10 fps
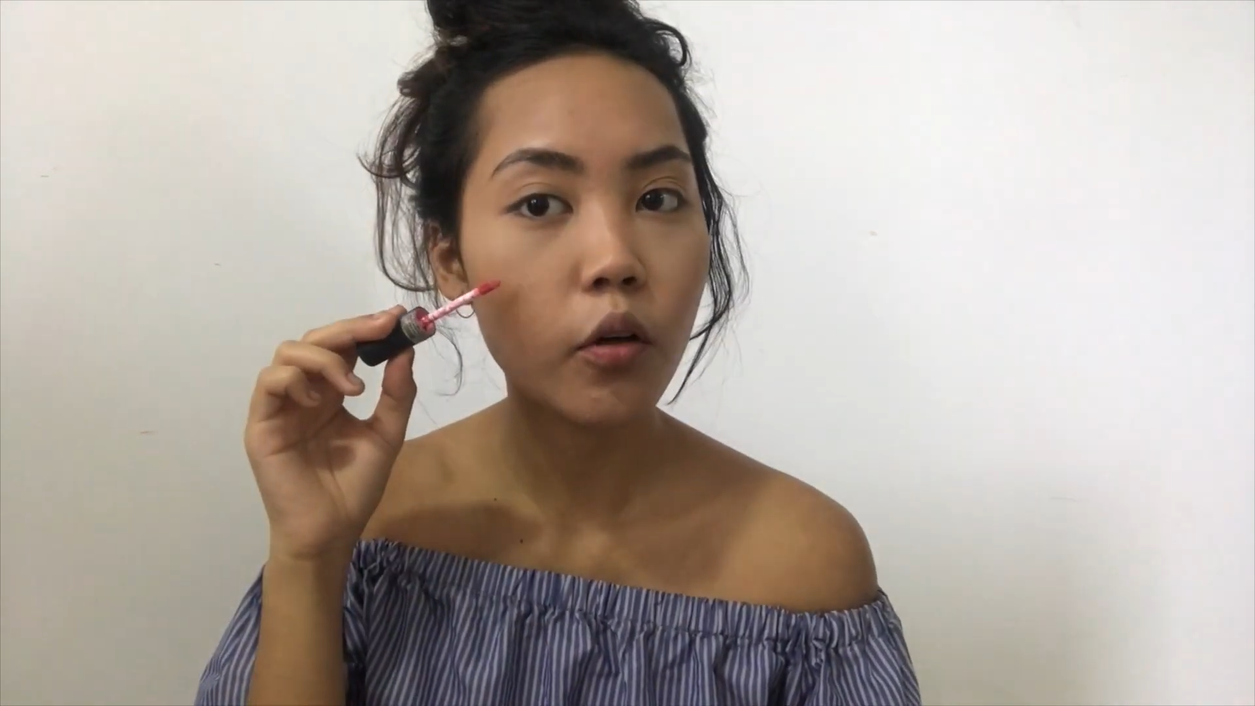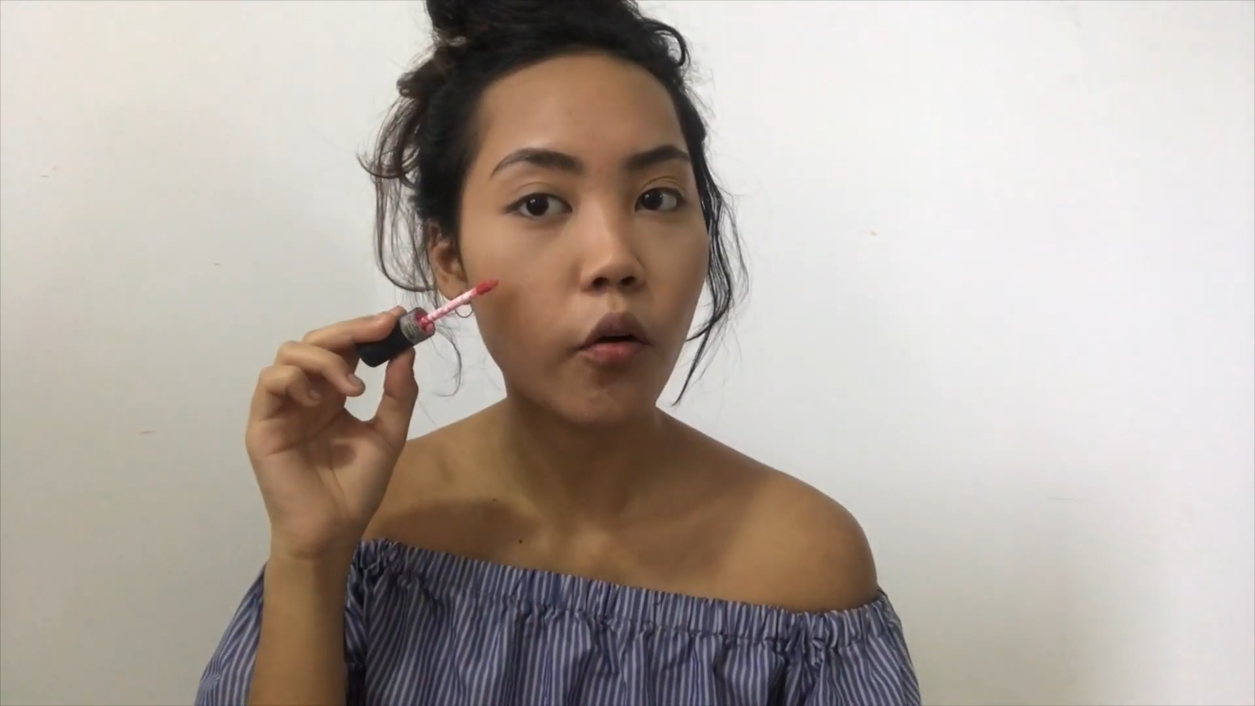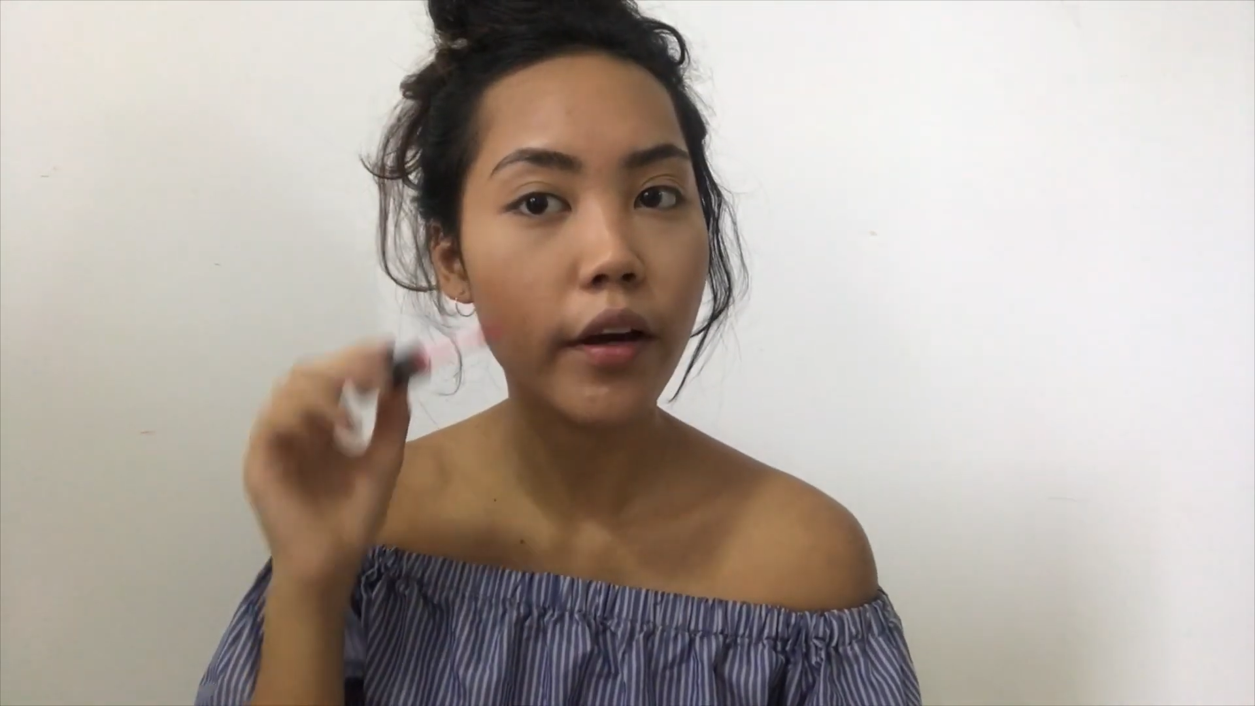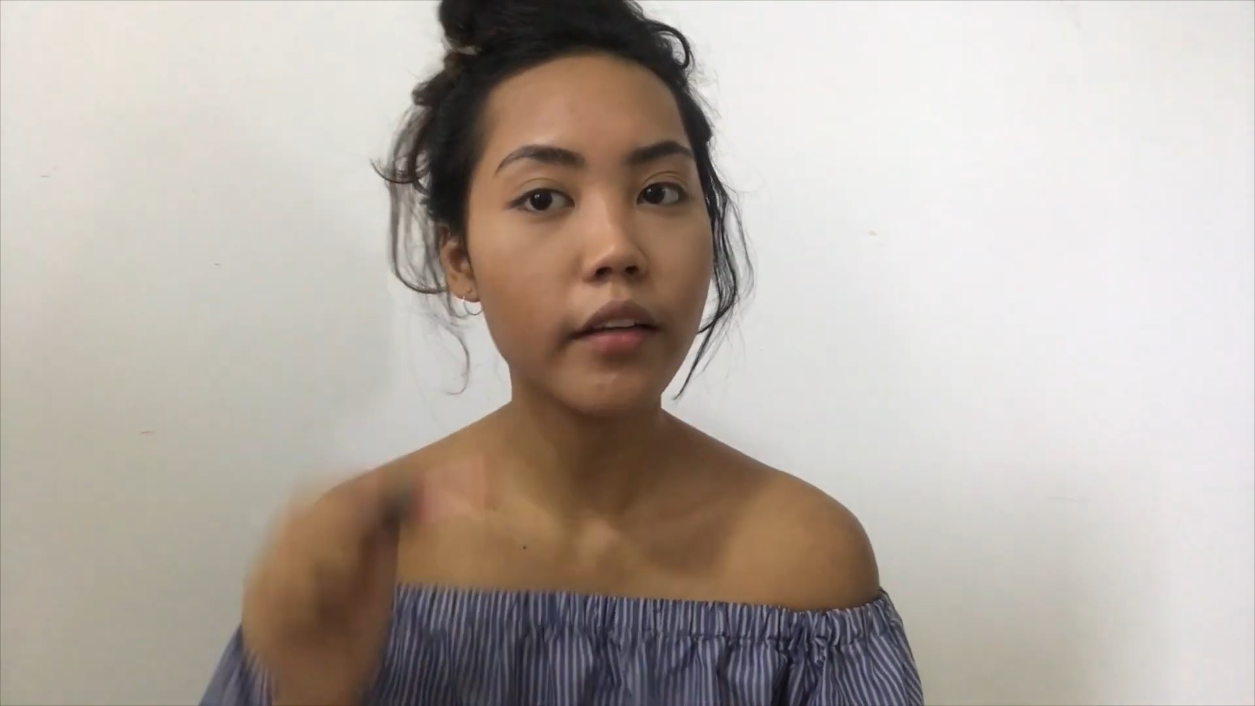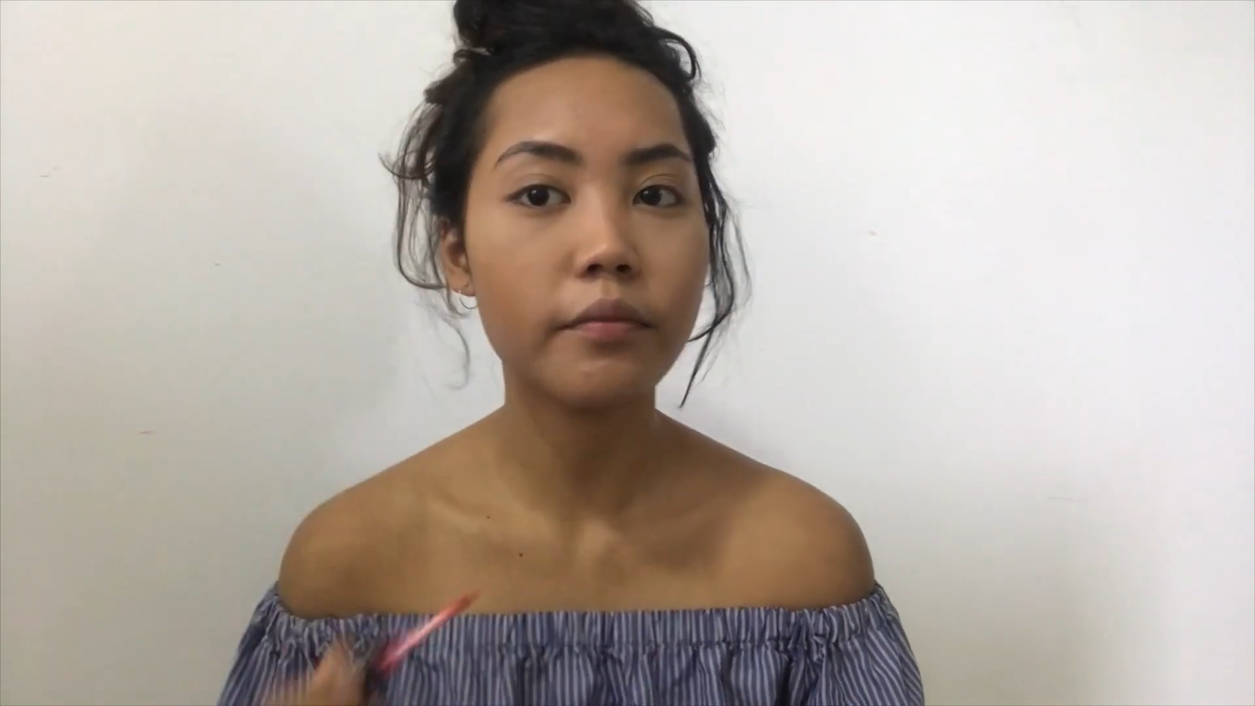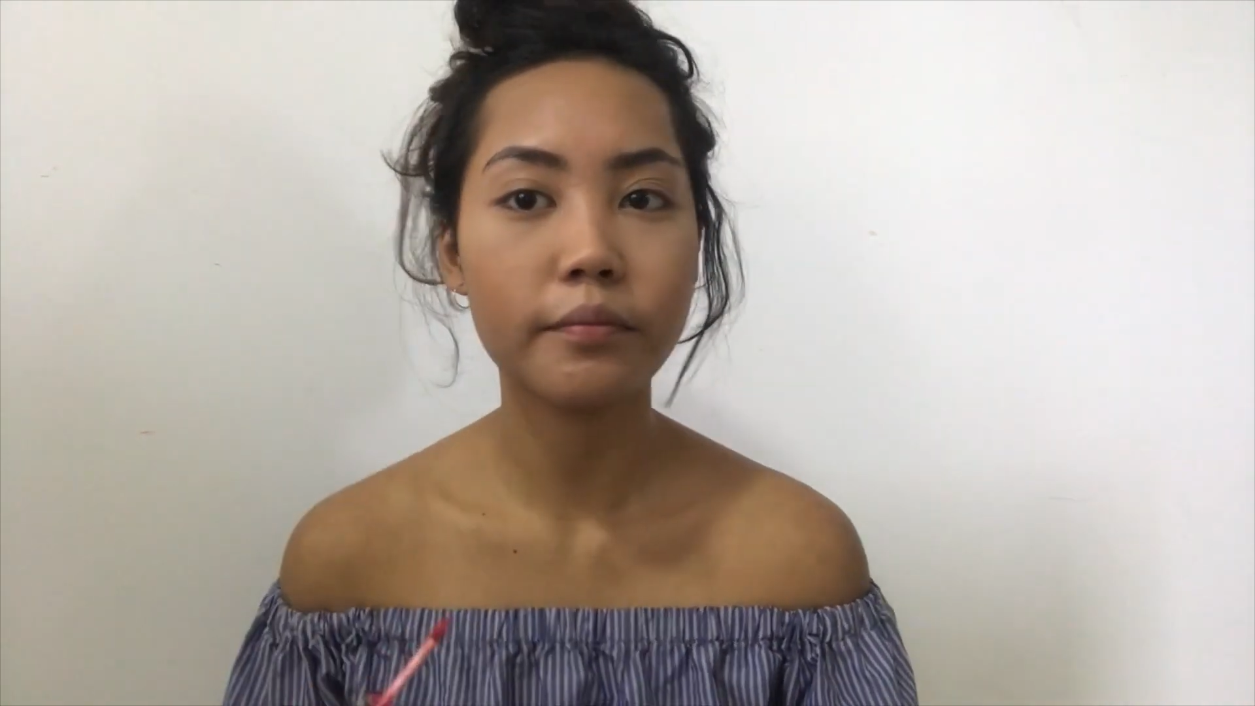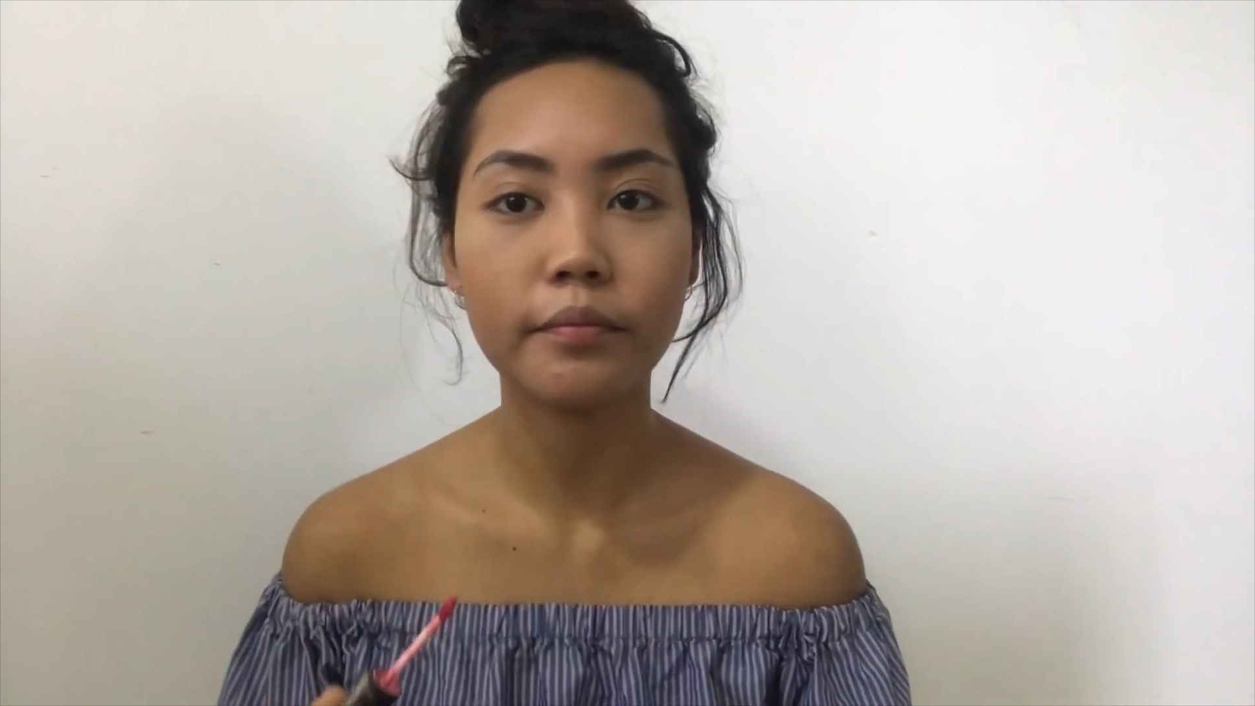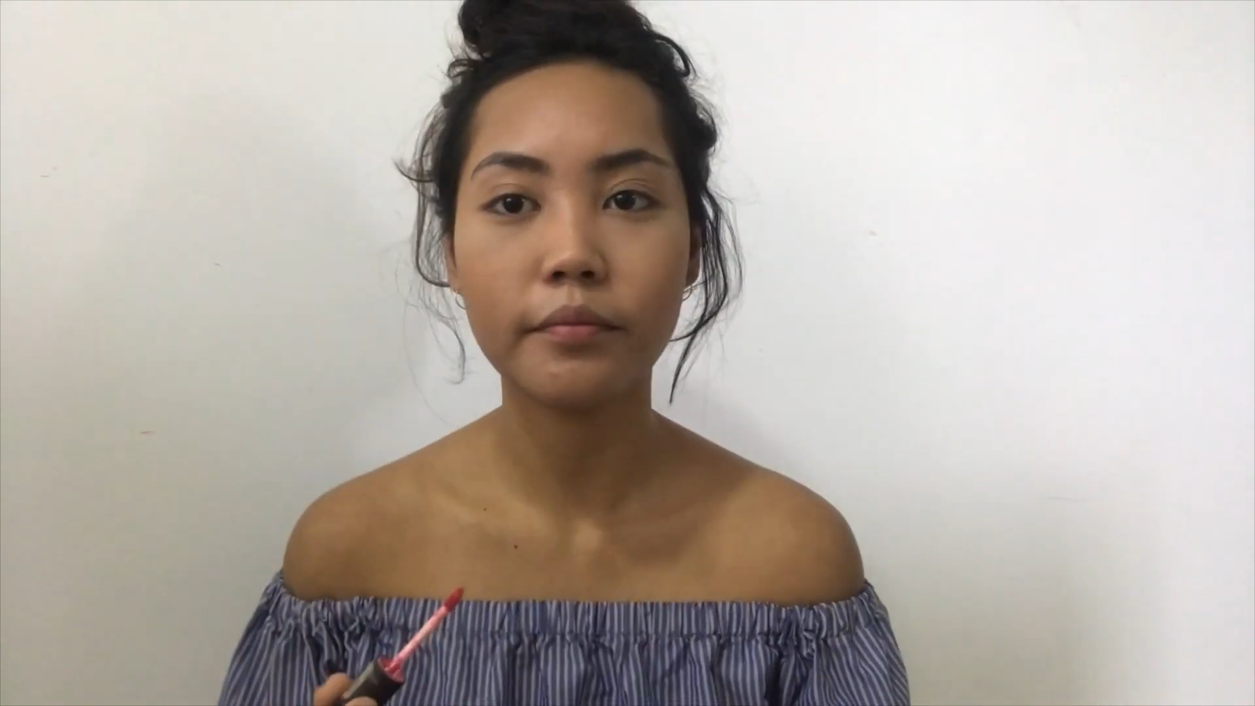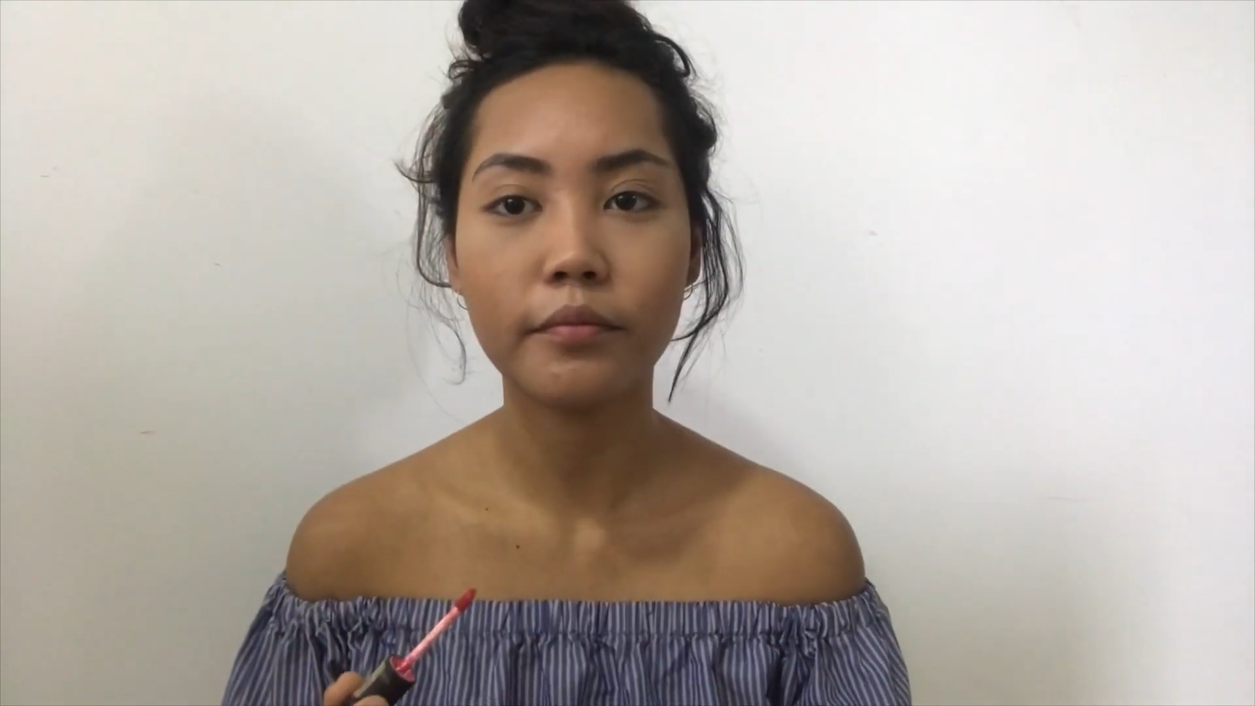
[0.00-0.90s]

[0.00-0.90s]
going